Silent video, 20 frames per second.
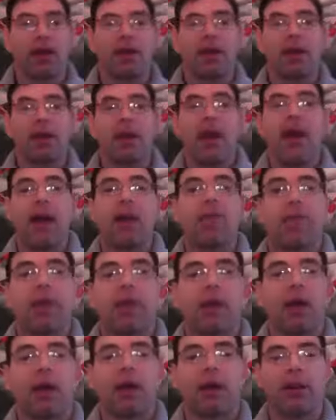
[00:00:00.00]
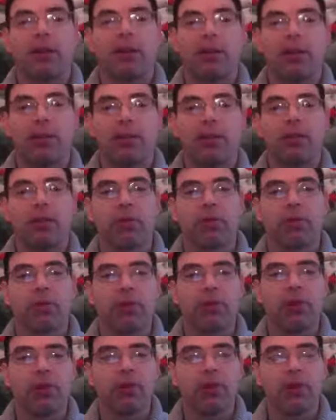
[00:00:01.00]
a lot of it is cultural
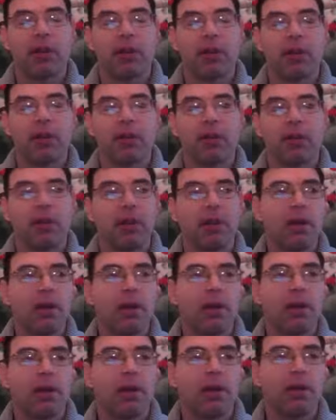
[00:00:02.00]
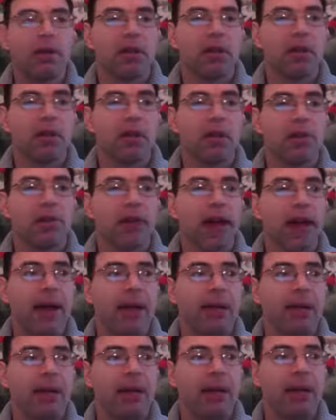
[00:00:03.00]
diversity too, because
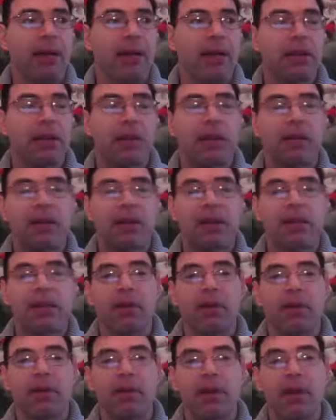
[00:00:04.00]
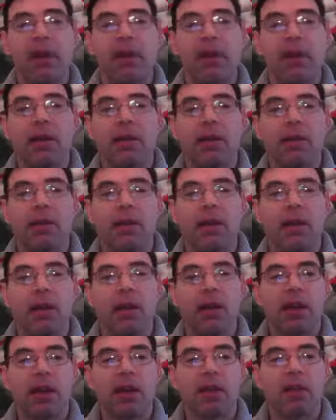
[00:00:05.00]
back in the 1970s and 80s,
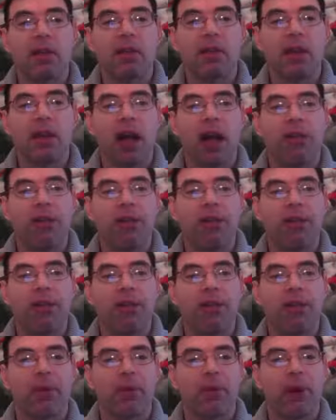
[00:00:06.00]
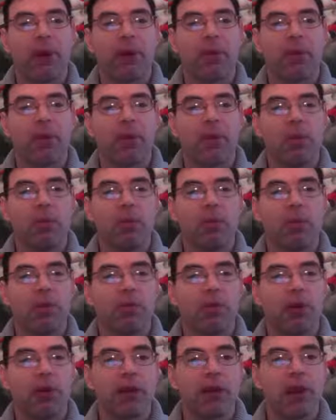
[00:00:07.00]
it wasn't common for pregnant women to
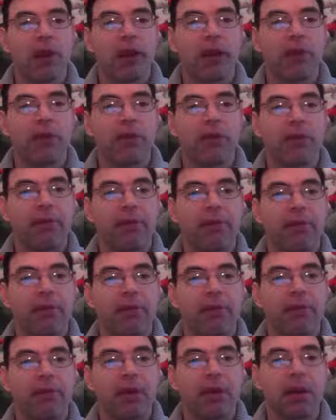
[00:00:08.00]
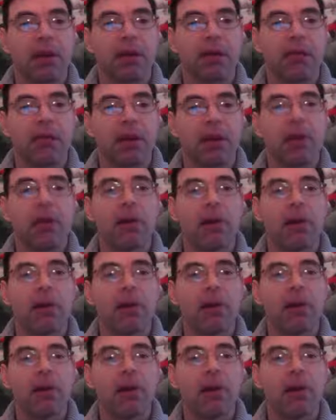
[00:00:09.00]
drink a lot of beer.